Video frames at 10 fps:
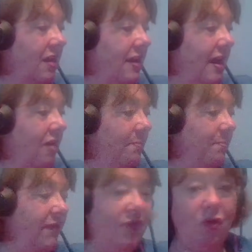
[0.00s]
Now,
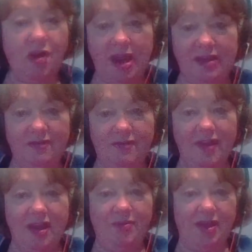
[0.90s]
before I
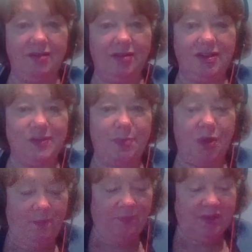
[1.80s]
found that rose
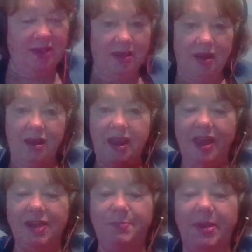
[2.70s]
bowl, I
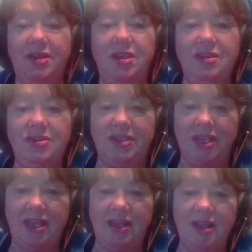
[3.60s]
had been
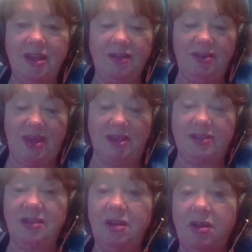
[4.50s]
using
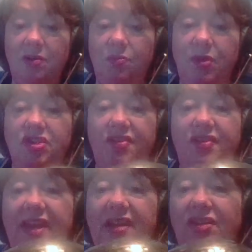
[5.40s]
this, which I
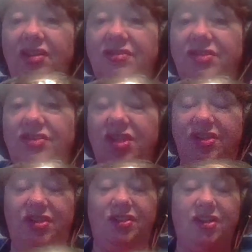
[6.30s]
think looks just
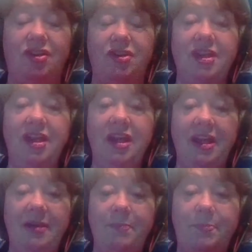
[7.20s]
as good,
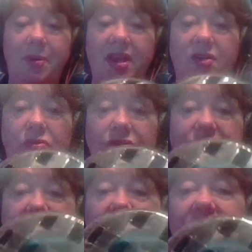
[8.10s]
but in order to
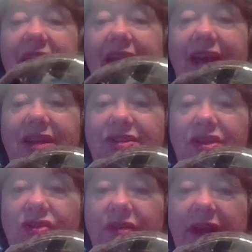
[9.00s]
create the
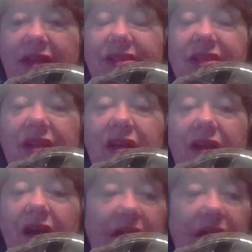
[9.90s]
grids, I